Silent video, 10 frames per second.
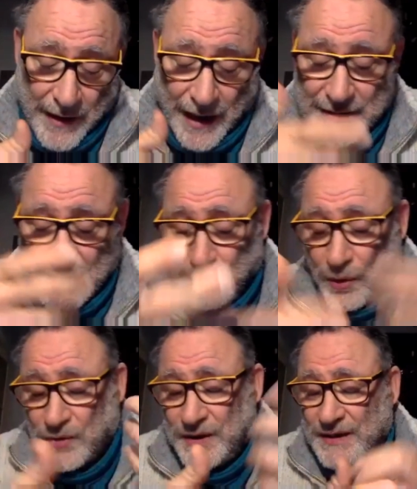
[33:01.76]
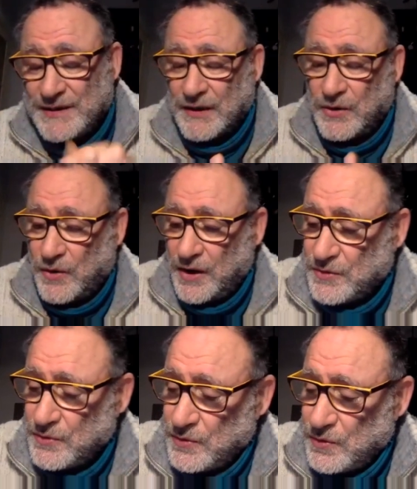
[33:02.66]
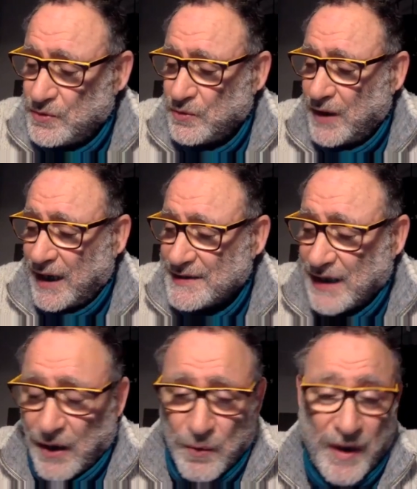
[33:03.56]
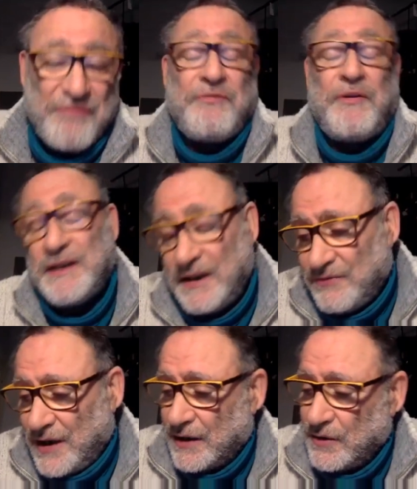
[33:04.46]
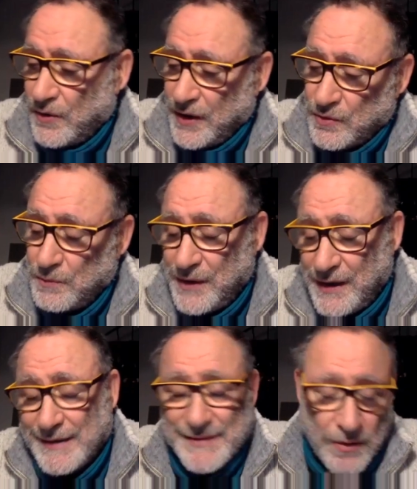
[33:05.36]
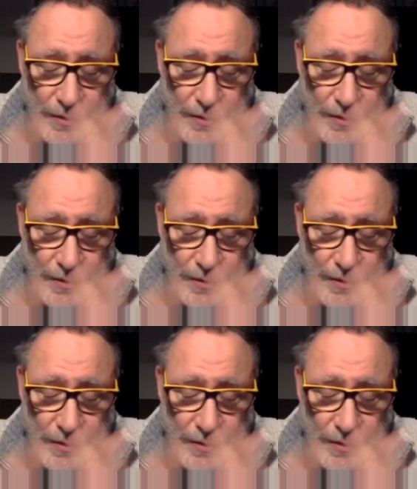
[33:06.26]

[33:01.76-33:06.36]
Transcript: antibodies are going to last, how effective they are going to be, and so